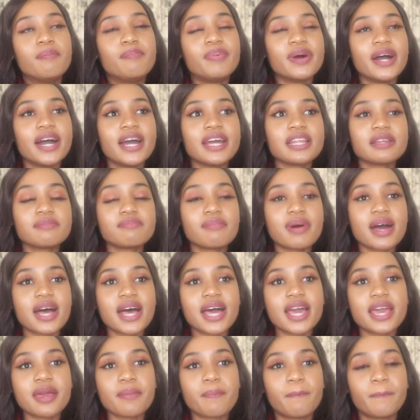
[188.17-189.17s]
But
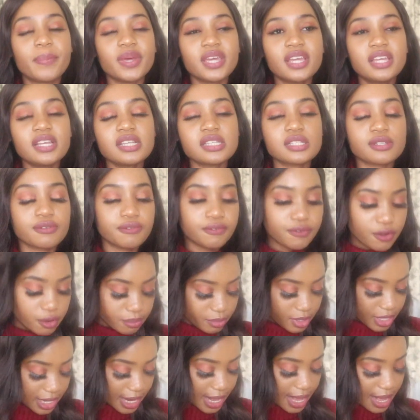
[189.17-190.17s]
my biggest
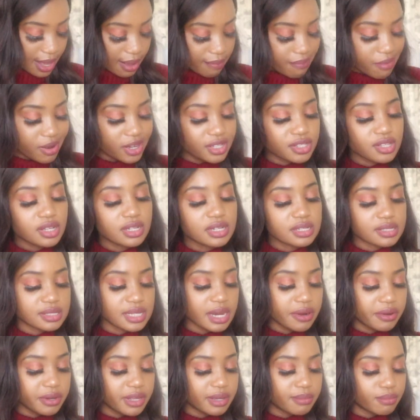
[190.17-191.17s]
formula, well, it's not
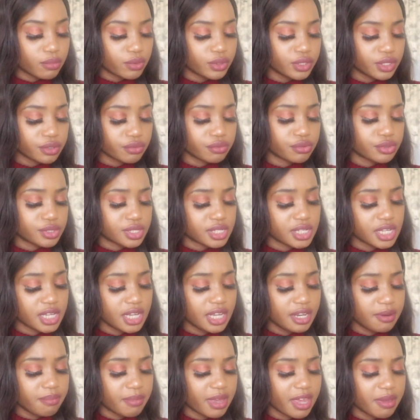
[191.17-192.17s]
necessarily a morning
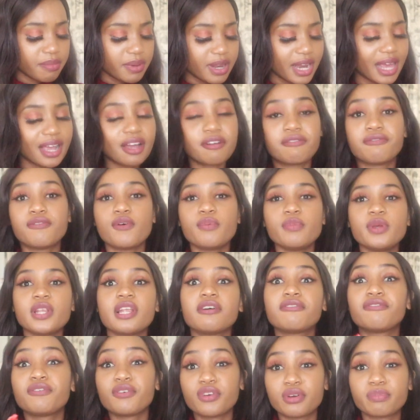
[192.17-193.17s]
routine, maybe like a
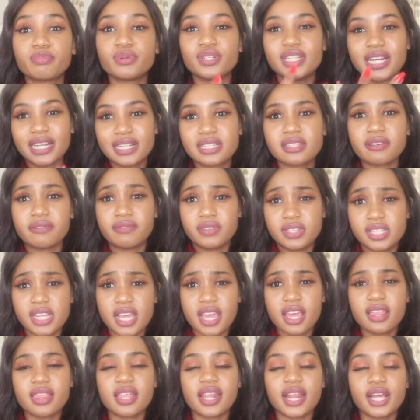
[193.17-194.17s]
formula for a productive
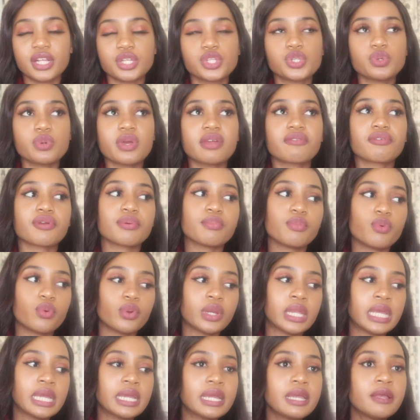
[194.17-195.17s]
day that I do every
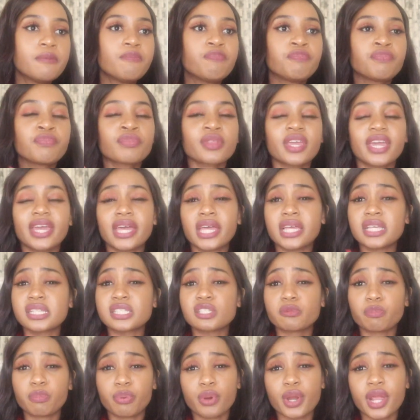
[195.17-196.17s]
morning
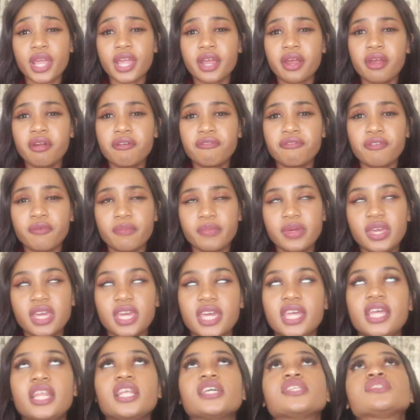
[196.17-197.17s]
is prayer. For
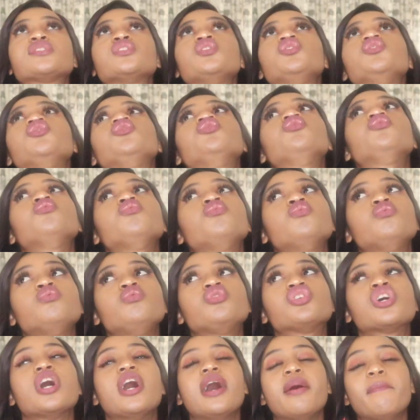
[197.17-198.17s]
me, it is
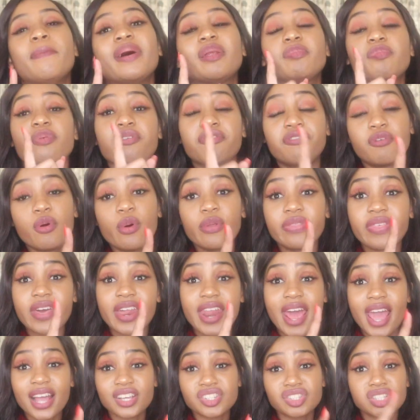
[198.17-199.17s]
huge. But before
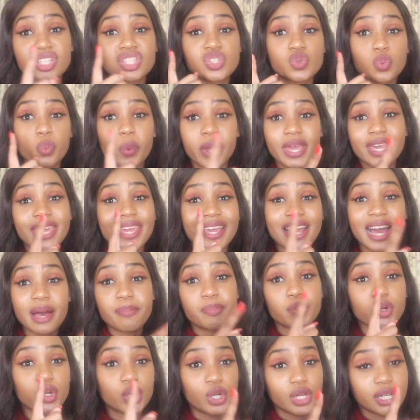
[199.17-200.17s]
that, actually, it's waking
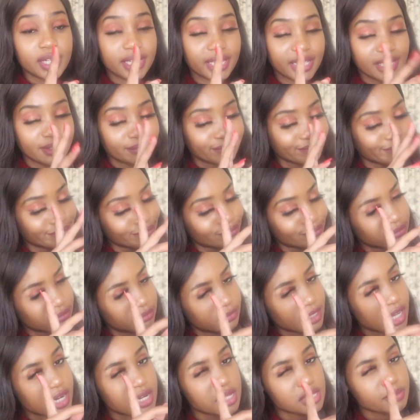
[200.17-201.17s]
up early
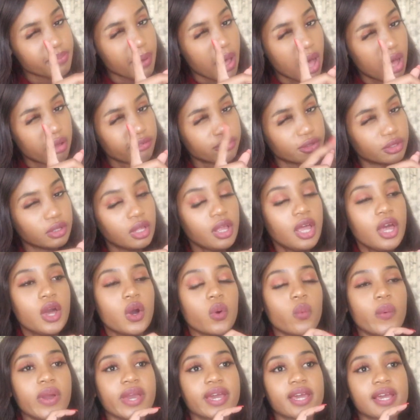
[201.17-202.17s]
that is powerful.
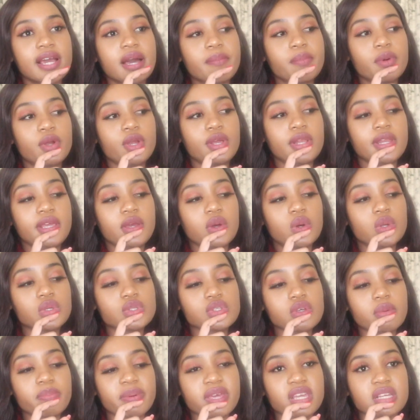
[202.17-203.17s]
Waking up early,
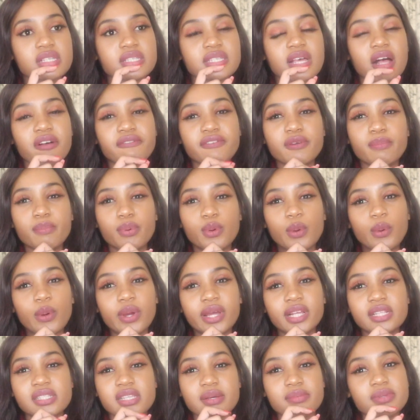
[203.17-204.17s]
also being
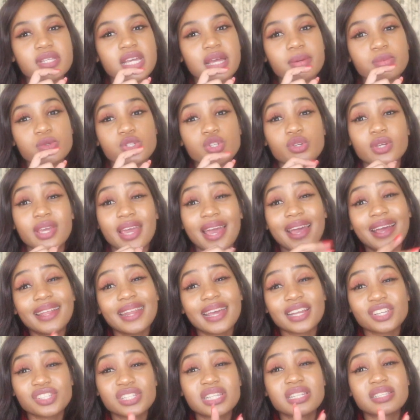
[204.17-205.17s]
self-employed, sometimes you
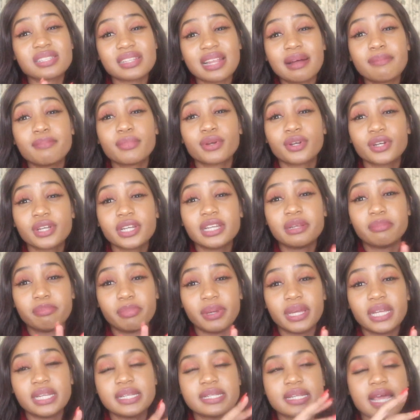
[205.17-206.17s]
can actually slumber in
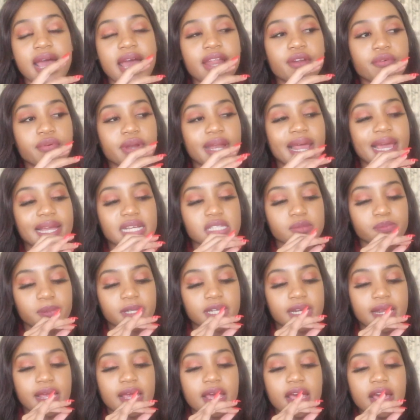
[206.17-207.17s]
bed and relax,
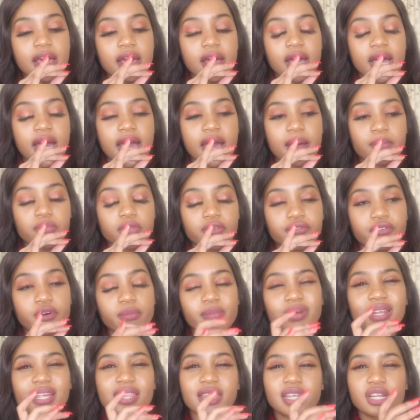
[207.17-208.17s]
but um, the
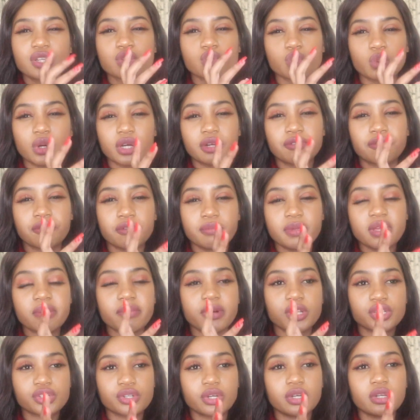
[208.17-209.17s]
formula that has worked for me
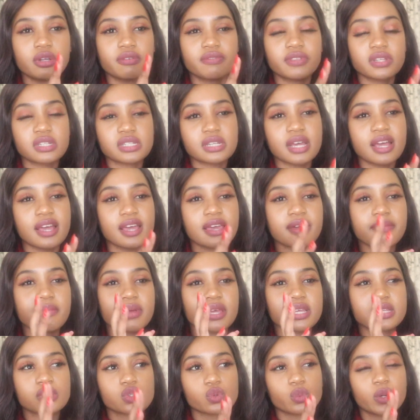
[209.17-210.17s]
majority of the time
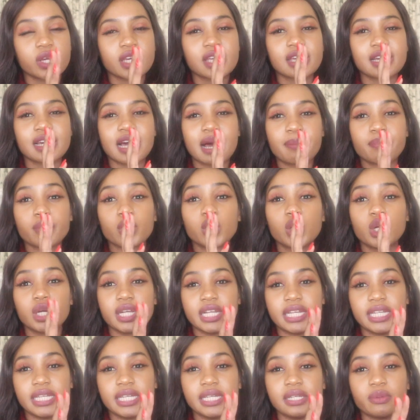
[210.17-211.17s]
is waking up
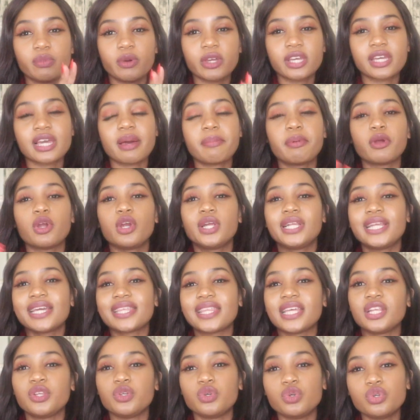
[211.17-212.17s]
early, waking up
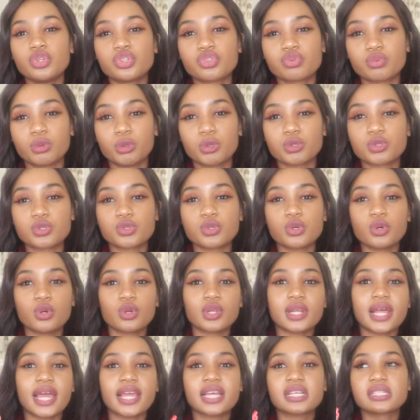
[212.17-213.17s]
earlier than usual.
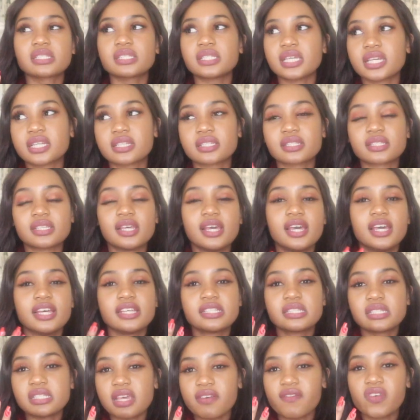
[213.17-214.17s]
So like six,
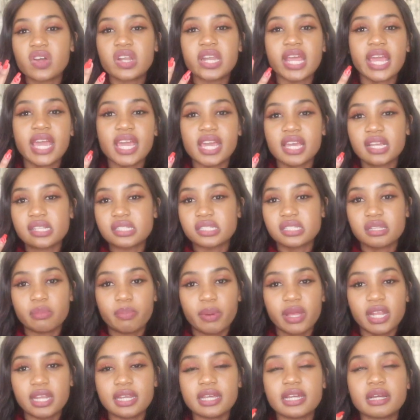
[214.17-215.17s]
seven, eight,
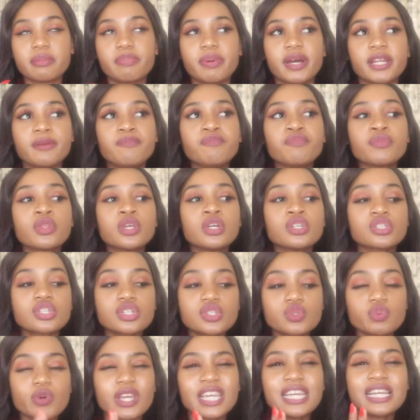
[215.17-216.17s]
depending. But
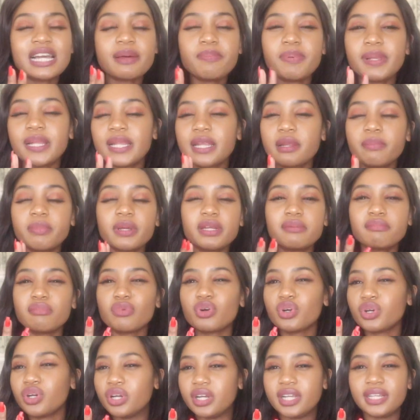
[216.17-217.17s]
just waking up a little bit
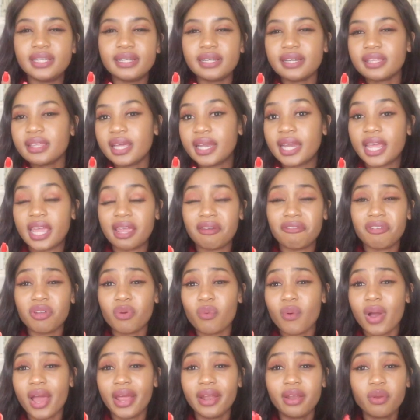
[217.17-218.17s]
more earlier than
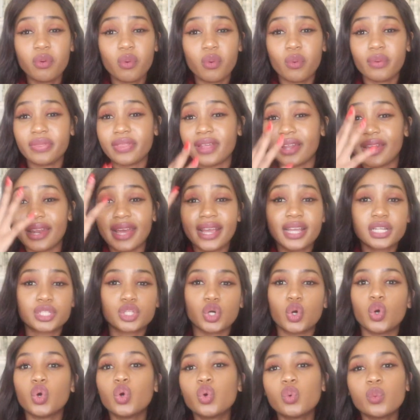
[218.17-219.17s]
everyone or than like
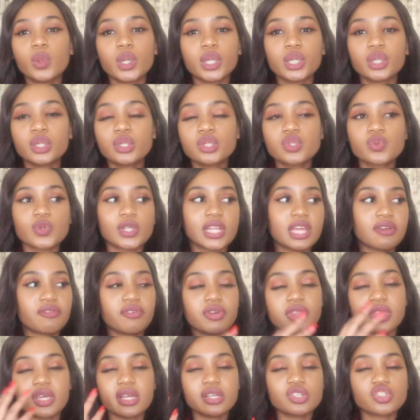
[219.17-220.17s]
the whole world when
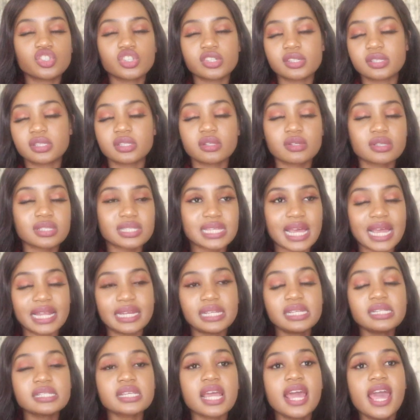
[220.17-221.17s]
everything is just still
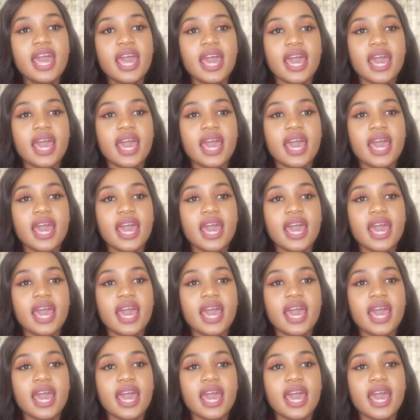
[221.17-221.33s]
silent.